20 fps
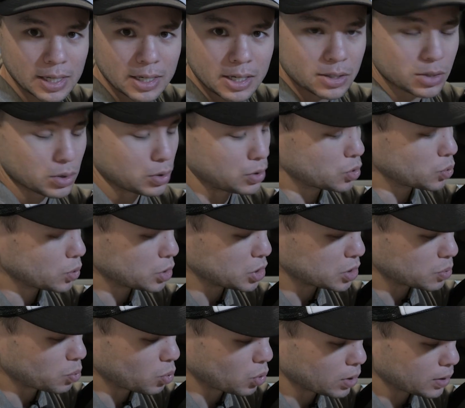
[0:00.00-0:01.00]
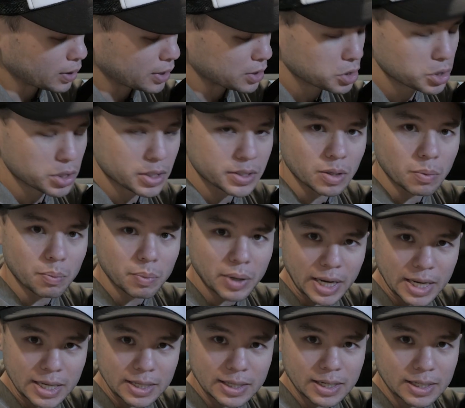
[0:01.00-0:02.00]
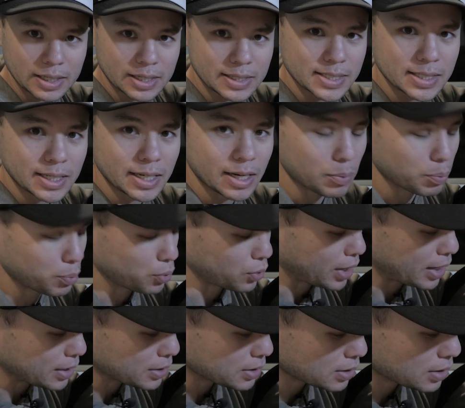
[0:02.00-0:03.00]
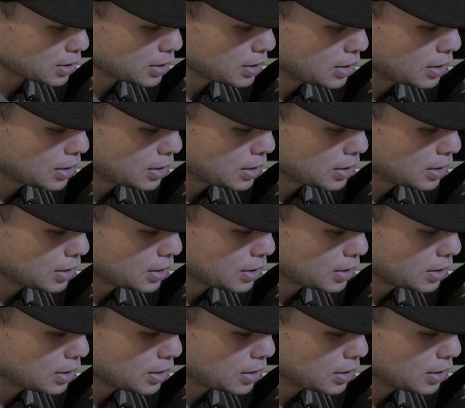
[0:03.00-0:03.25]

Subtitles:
So the switch is more or less just a button that needs to get pressed.